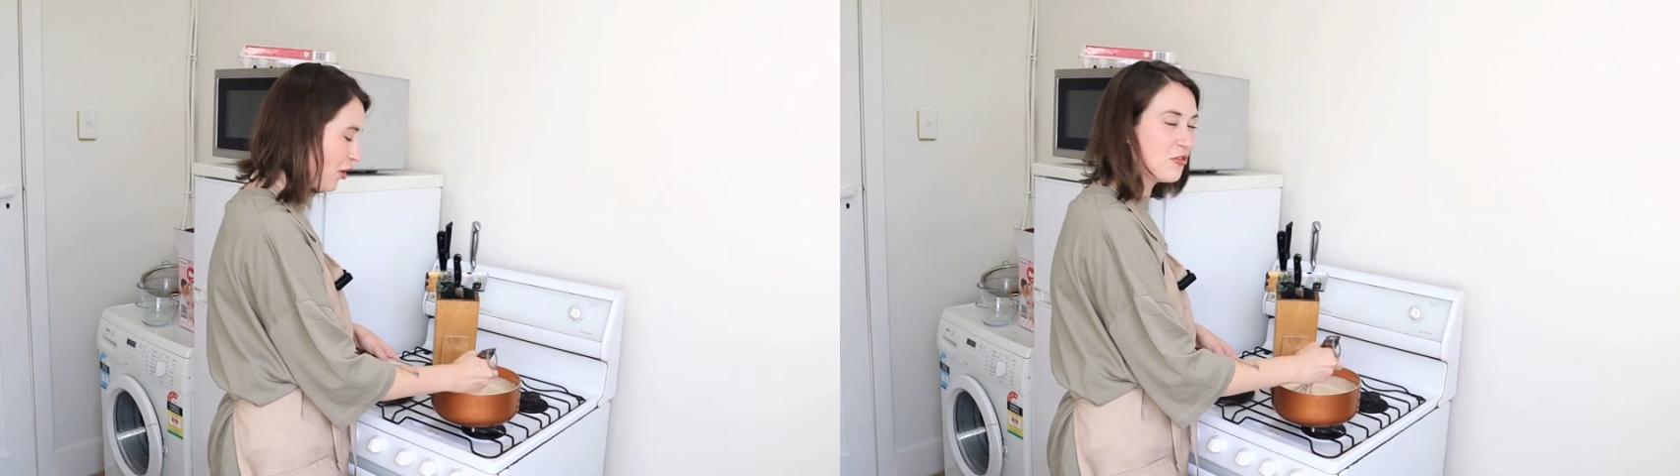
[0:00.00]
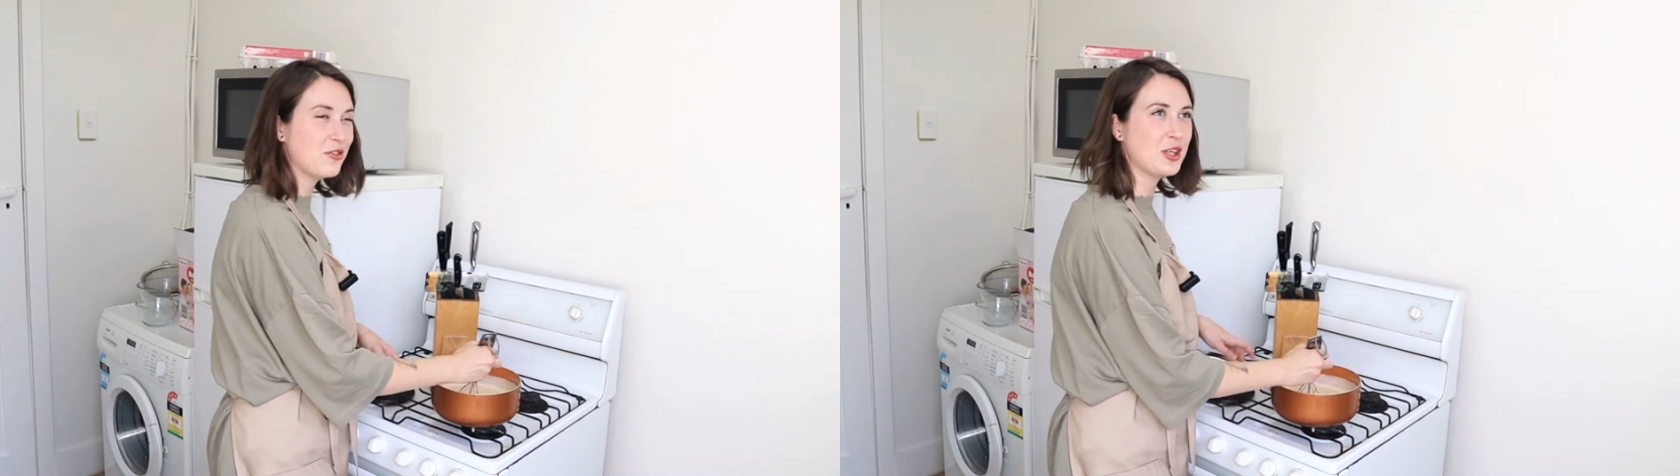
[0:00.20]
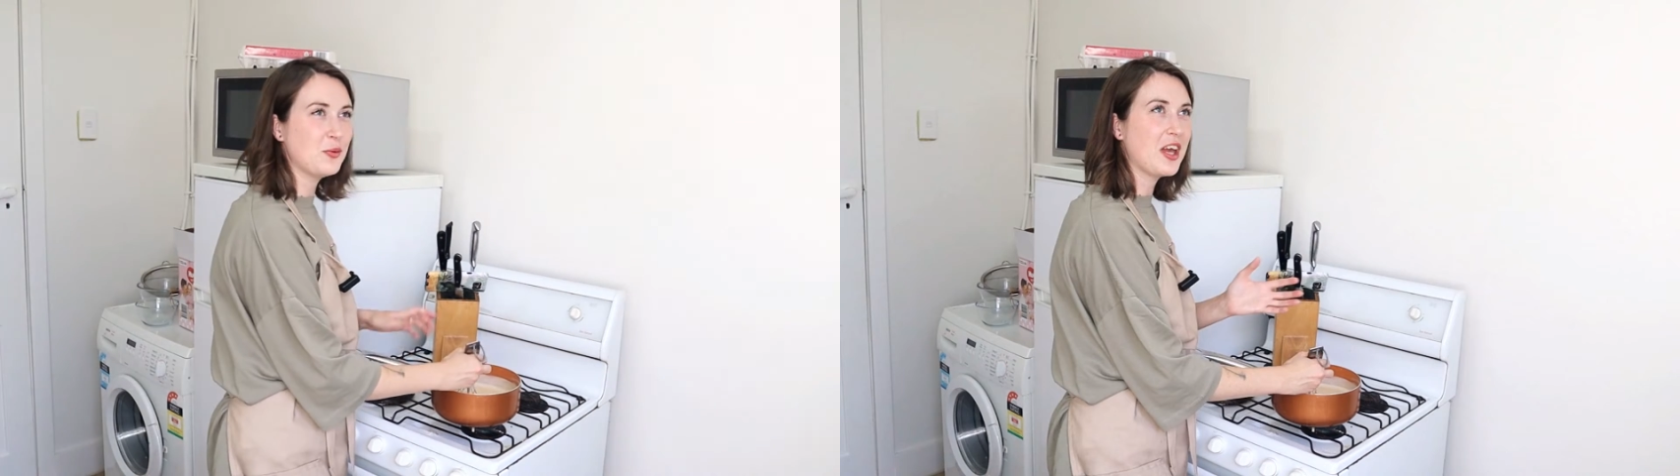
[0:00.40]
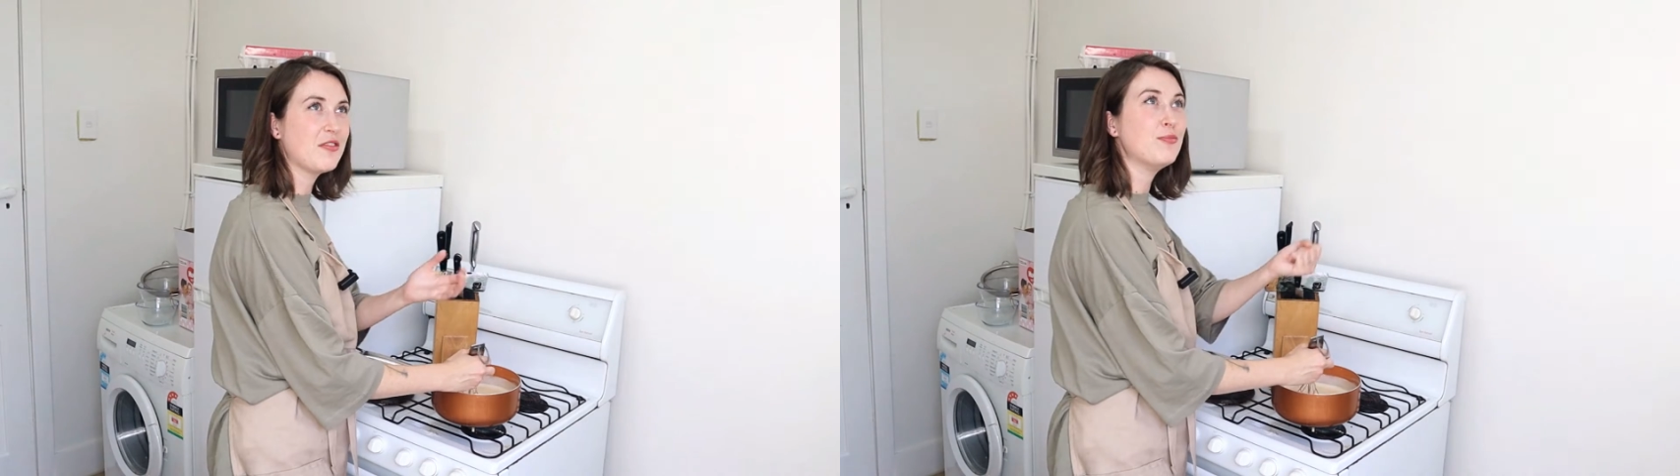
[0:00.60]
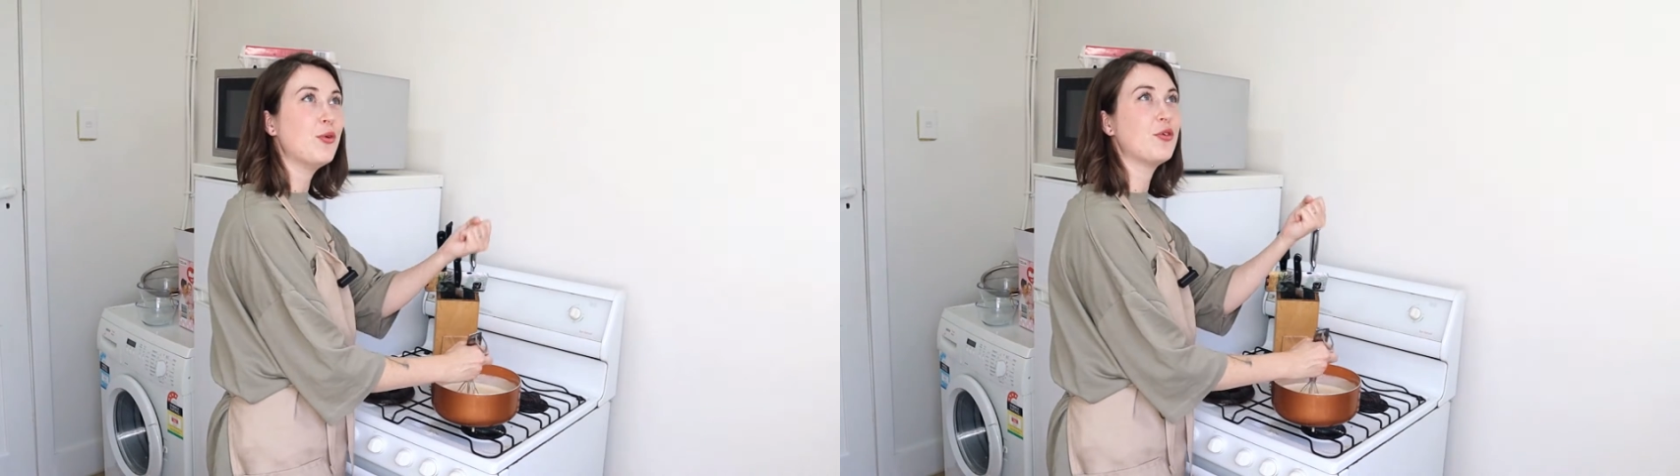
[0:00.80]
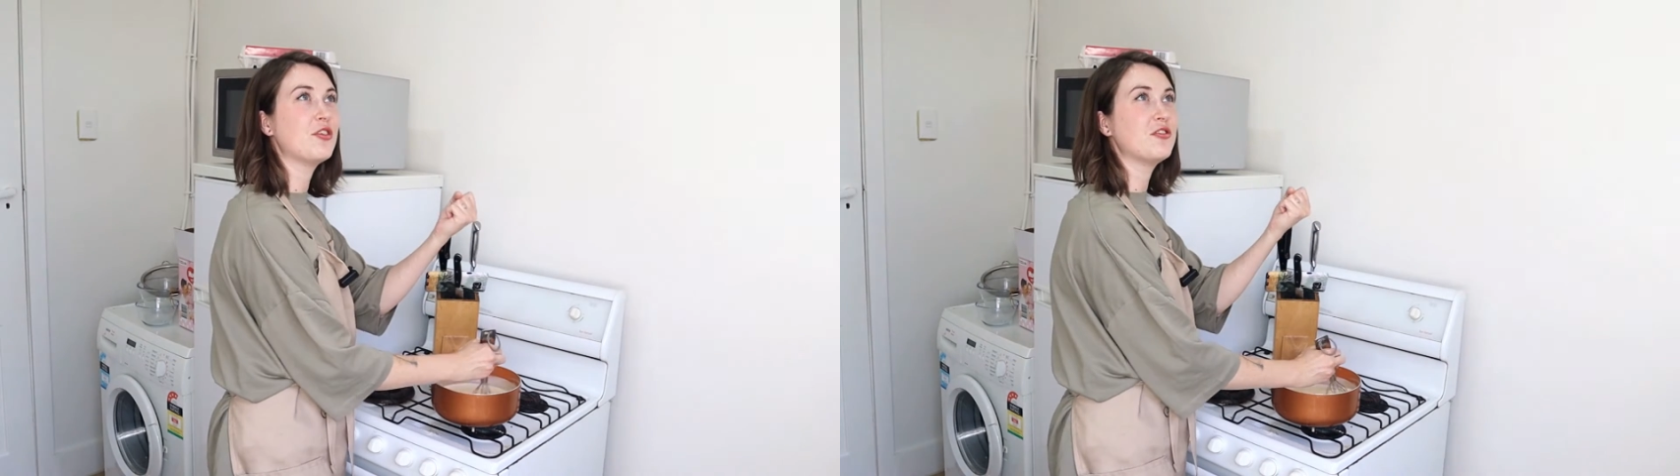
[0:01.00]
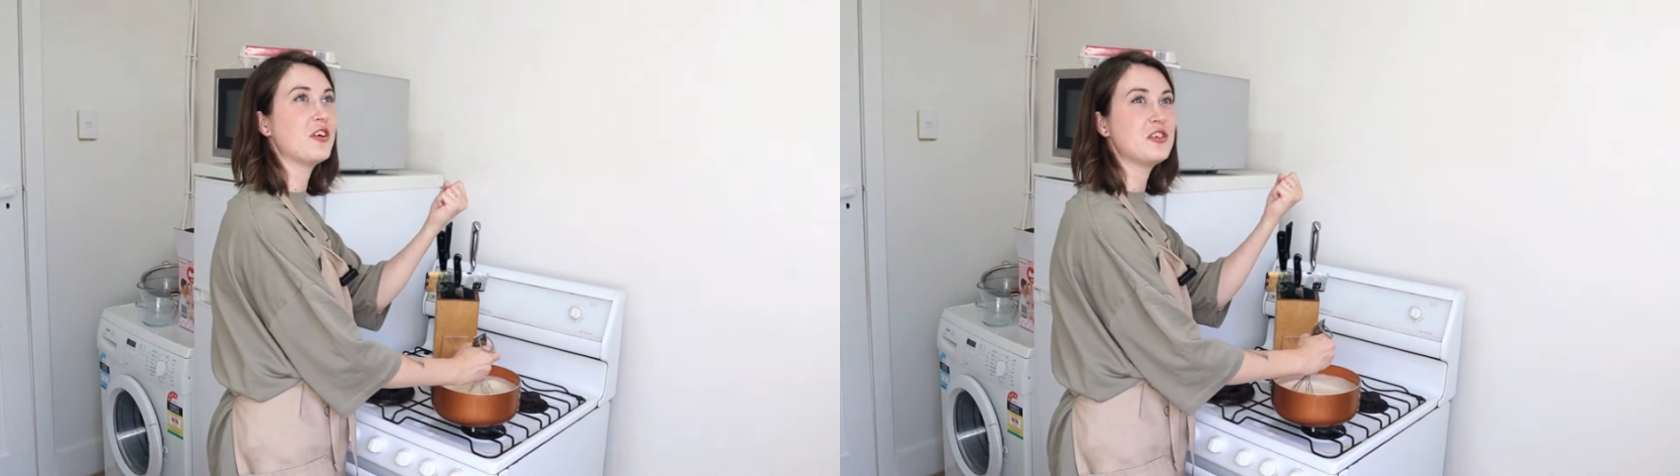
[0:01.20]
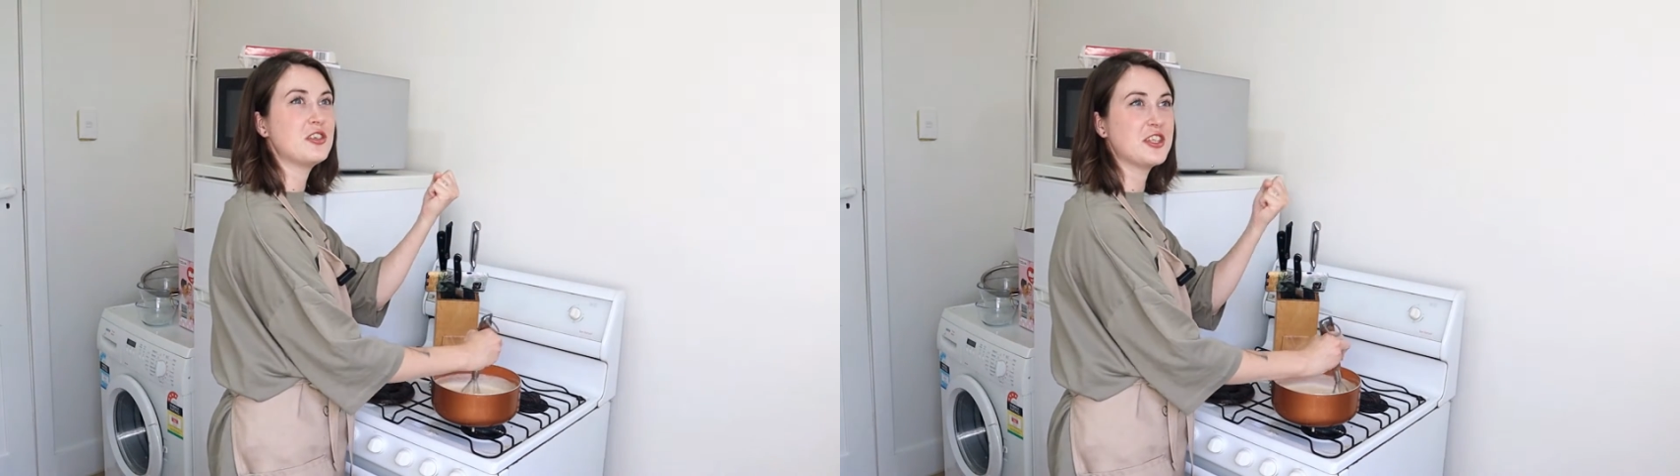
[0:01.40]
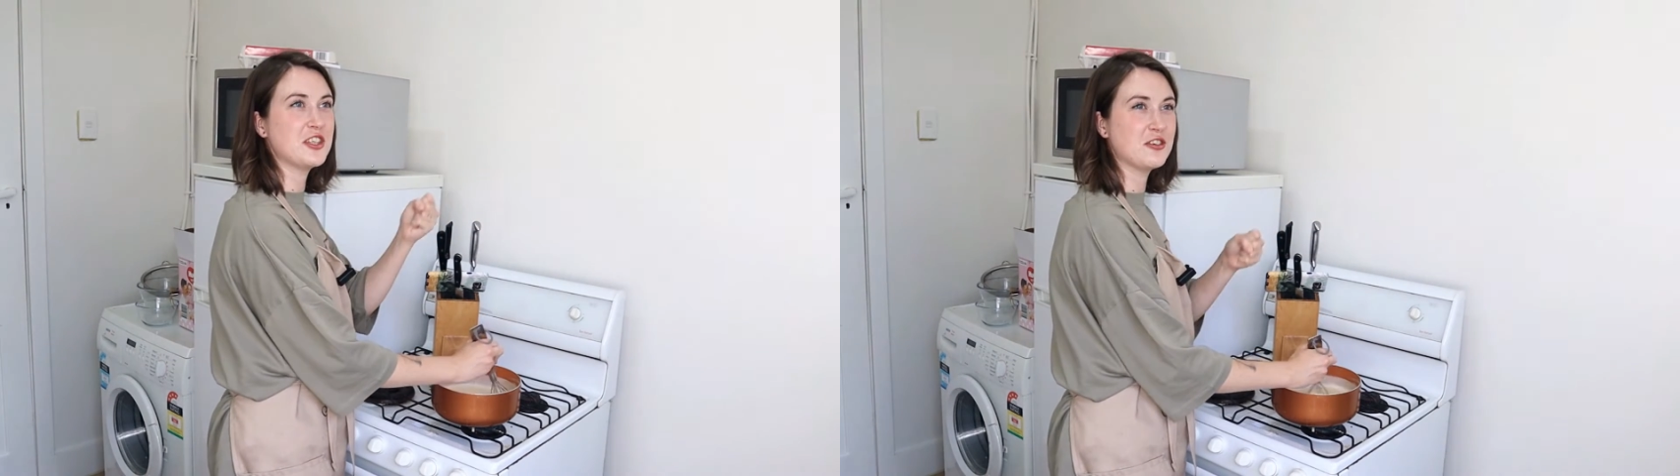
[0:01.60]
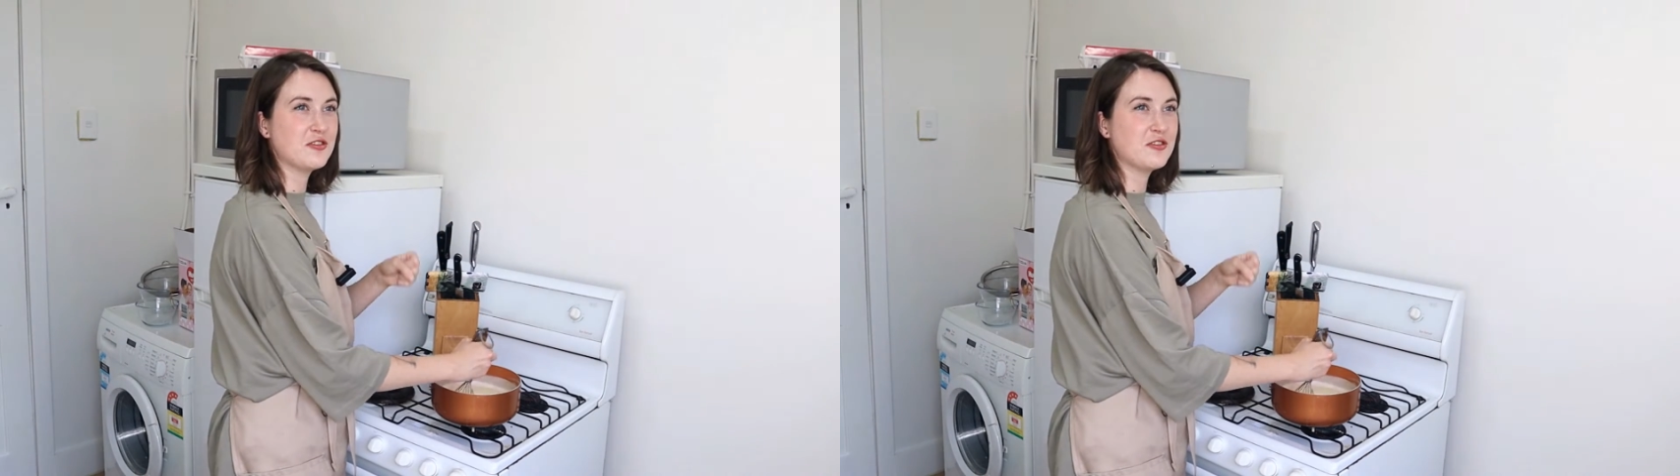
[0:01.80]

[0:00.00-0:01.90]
Hopefully we have more adventures in